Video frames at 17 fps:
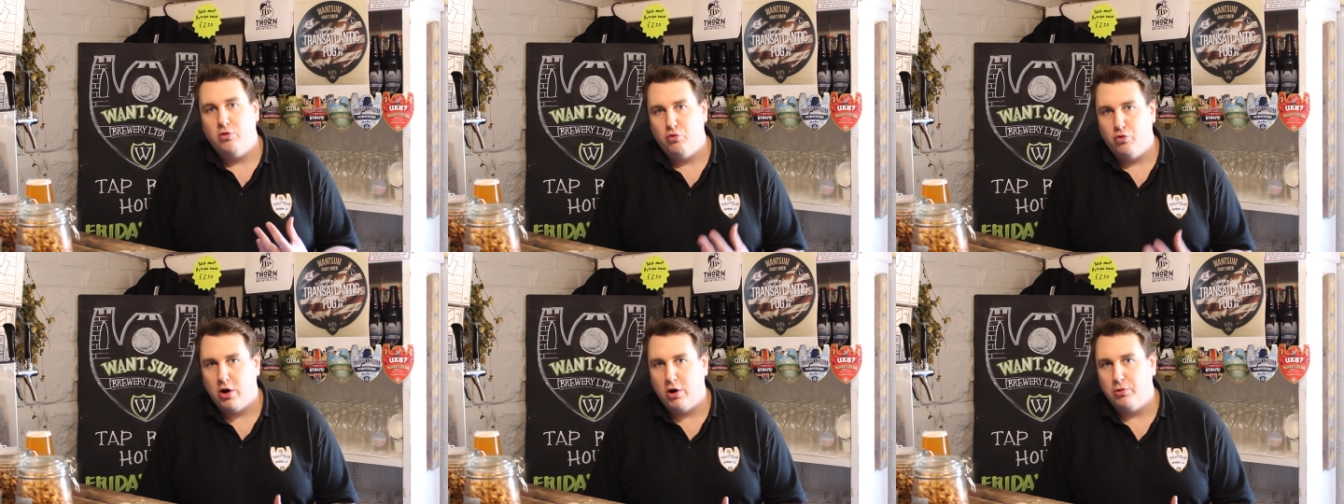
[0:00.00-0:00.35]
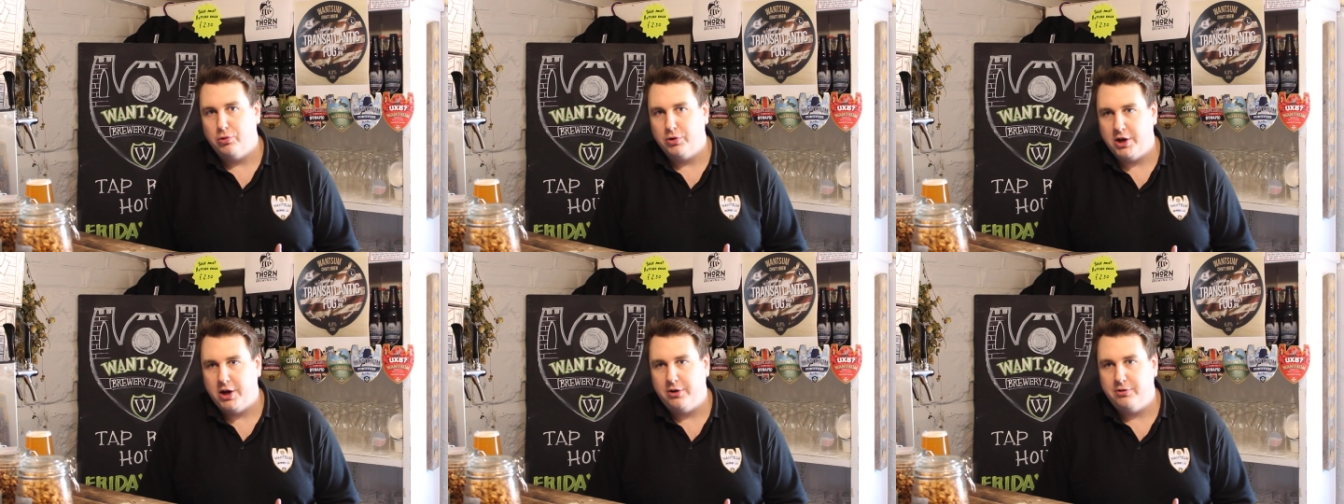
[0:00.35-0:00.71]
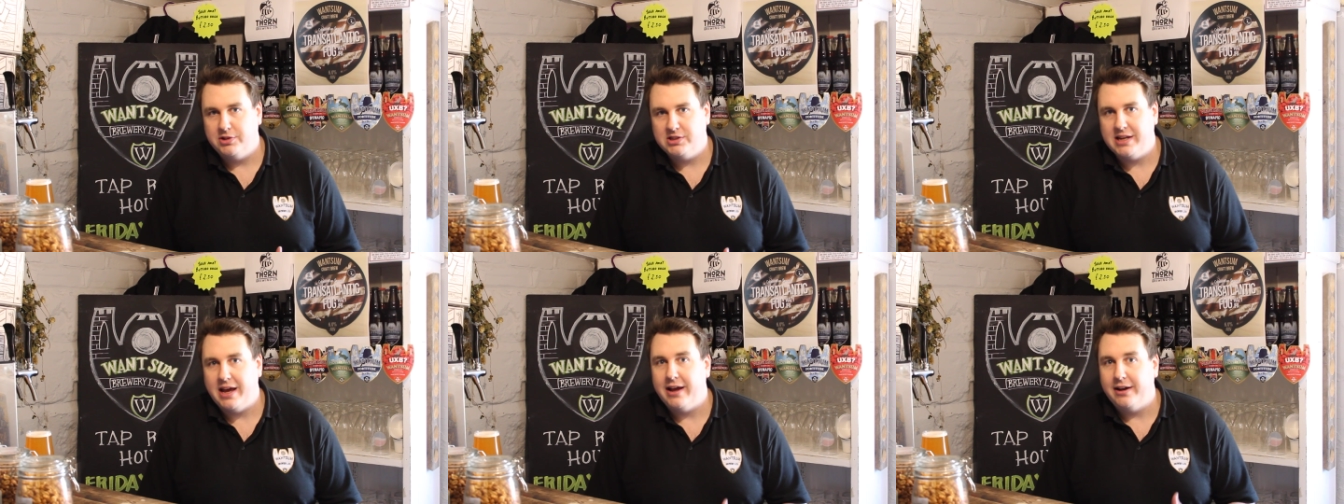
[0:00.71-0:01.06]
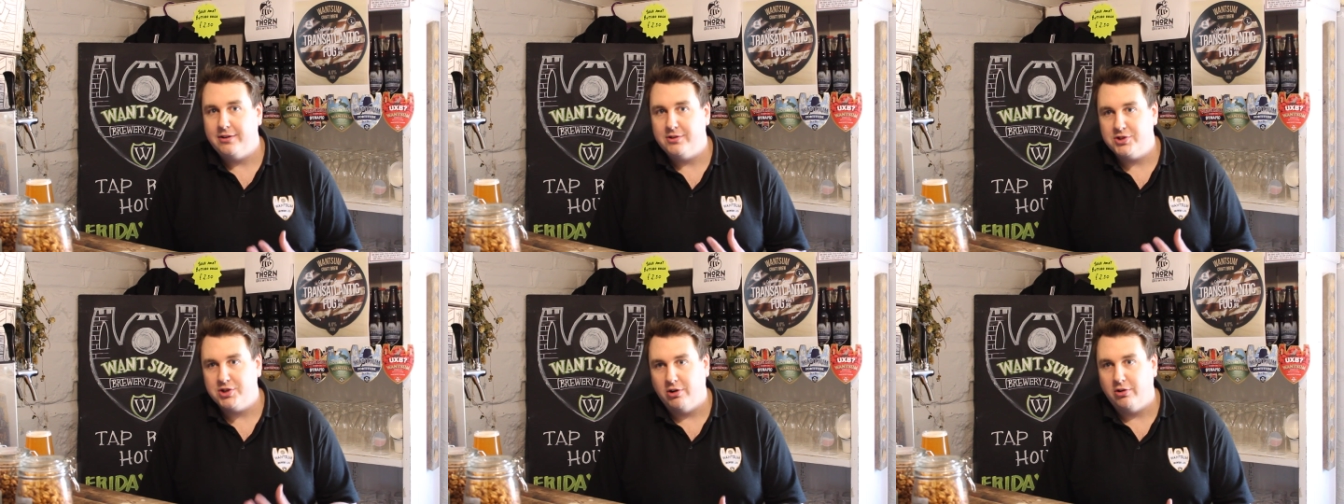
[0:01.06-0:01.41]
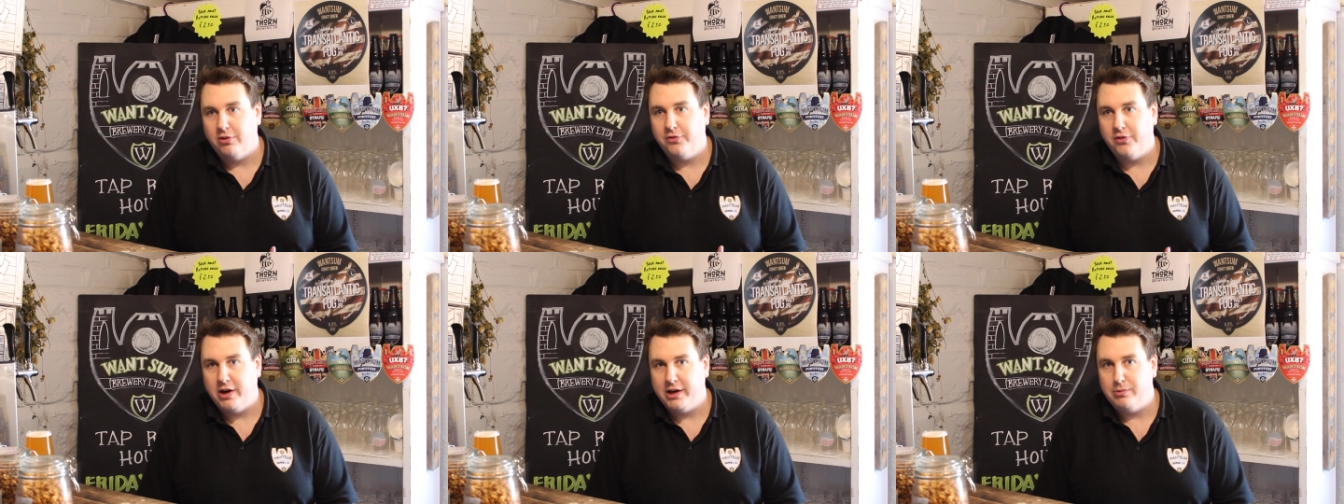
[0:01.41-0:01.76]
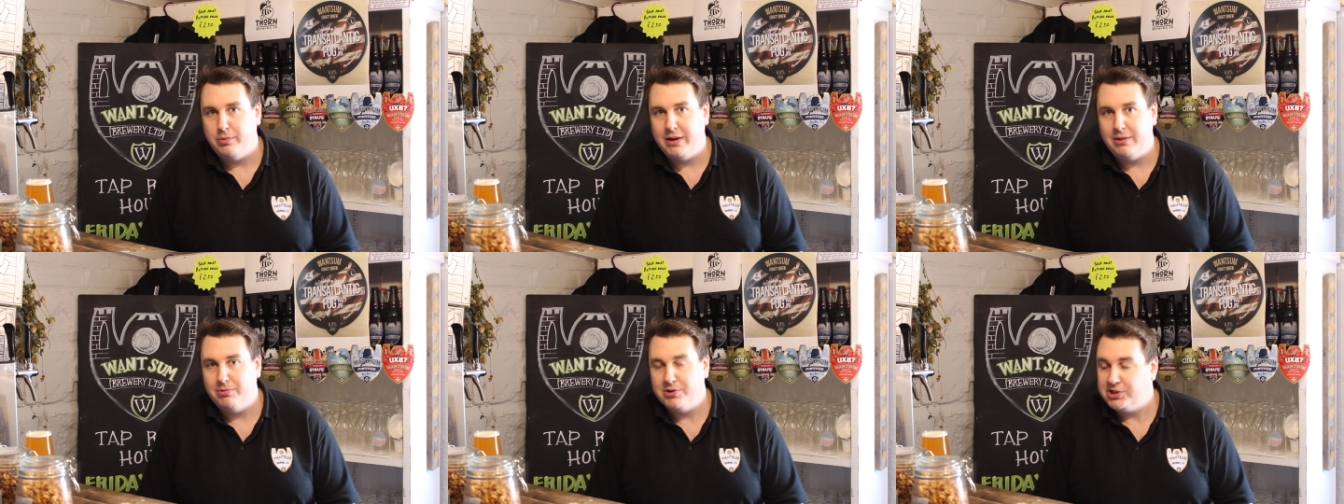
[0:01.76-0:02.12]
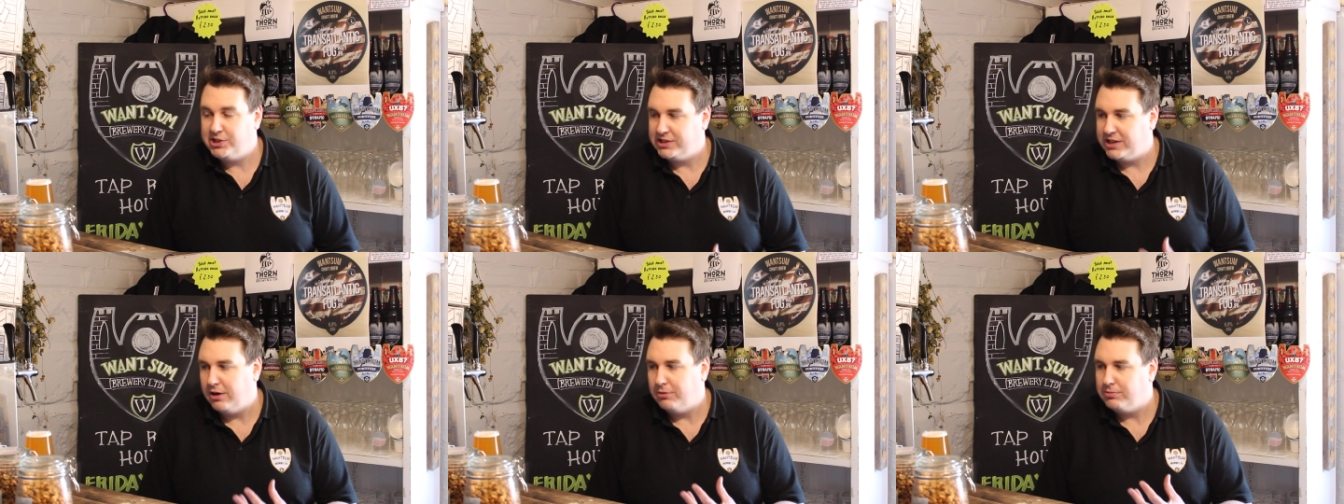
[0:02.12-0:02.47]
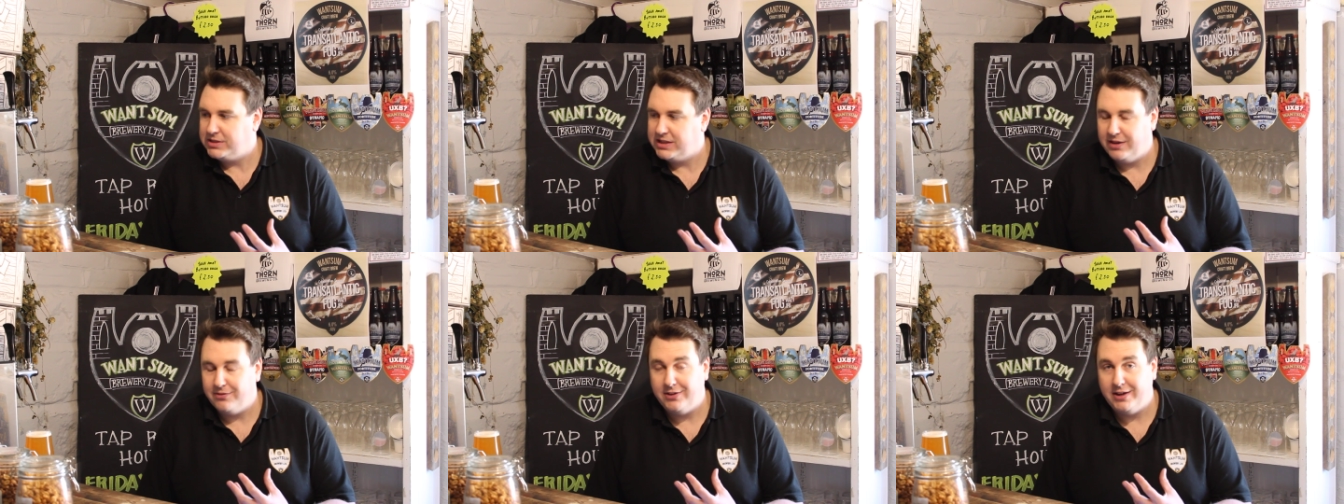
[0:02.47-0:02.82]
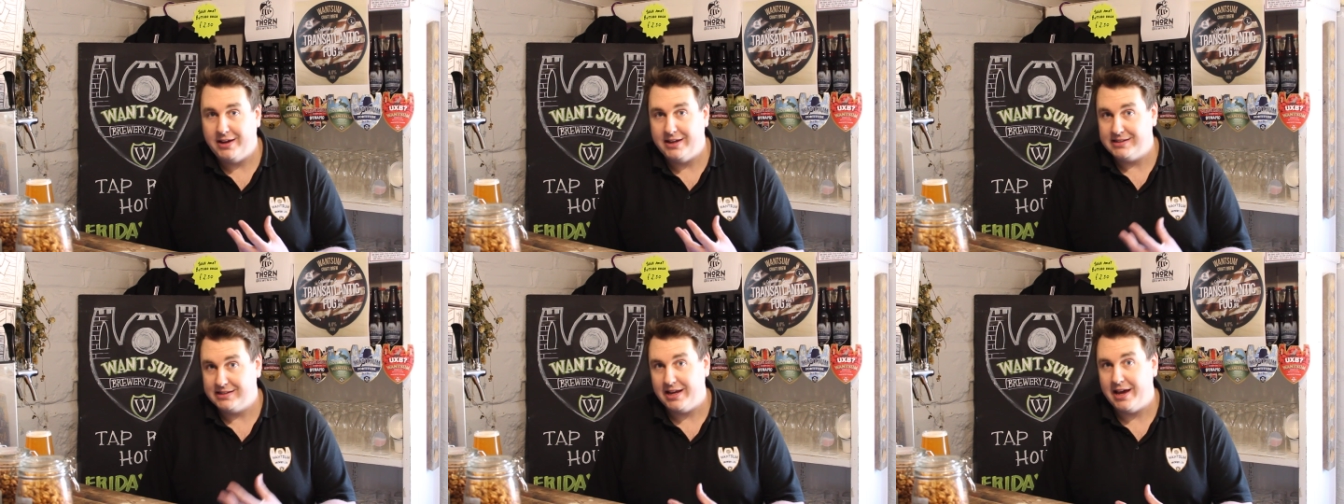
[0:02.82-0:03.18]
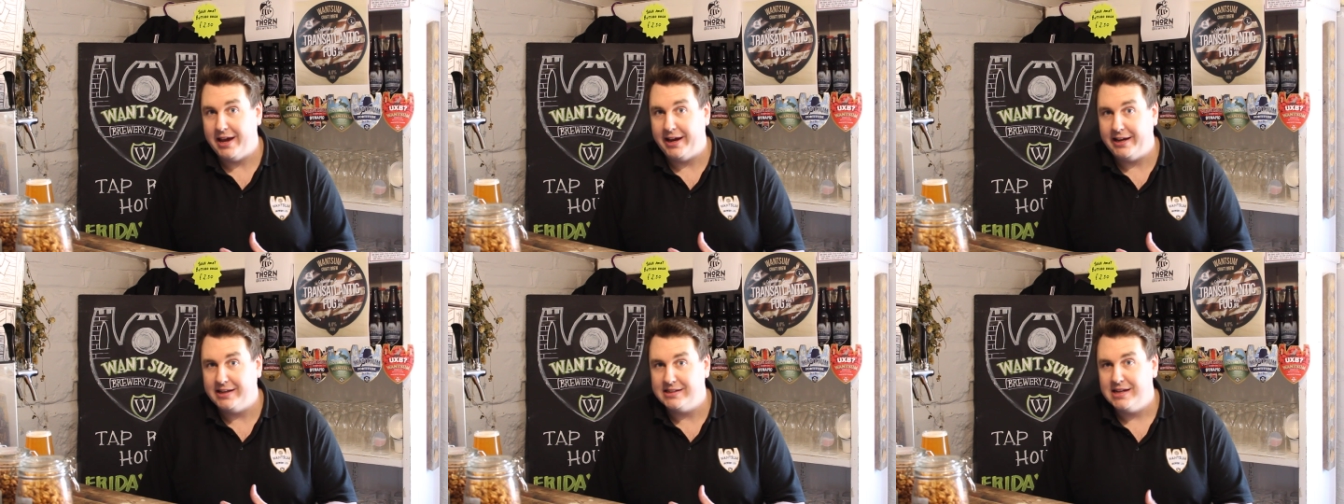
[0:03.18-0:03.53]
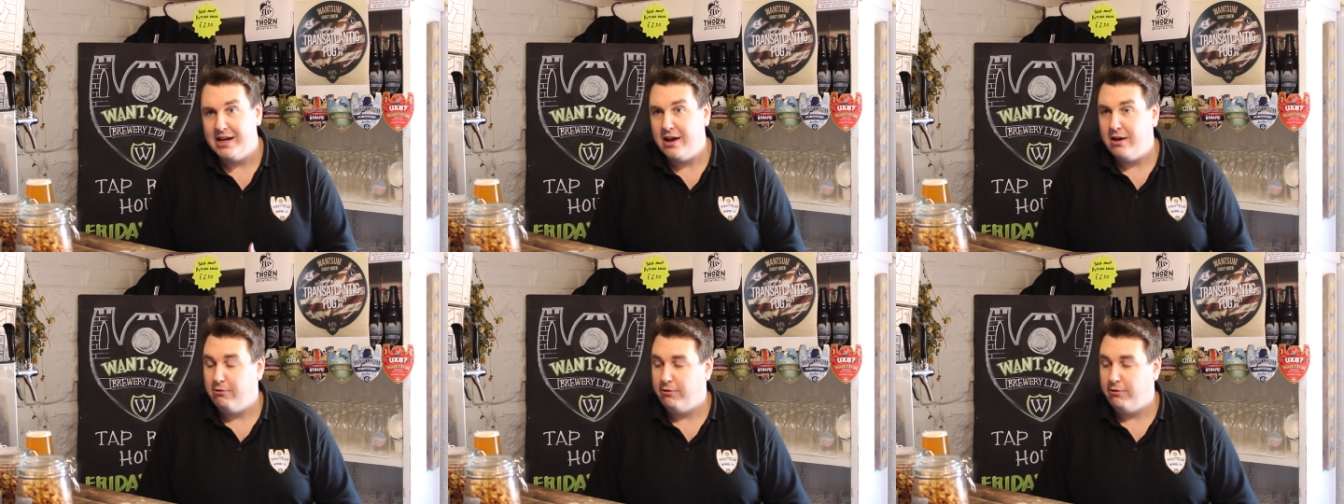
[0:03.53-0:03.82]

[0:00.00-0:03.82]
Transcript: rolled oats and torrefied wheat, which has helped give it its haze.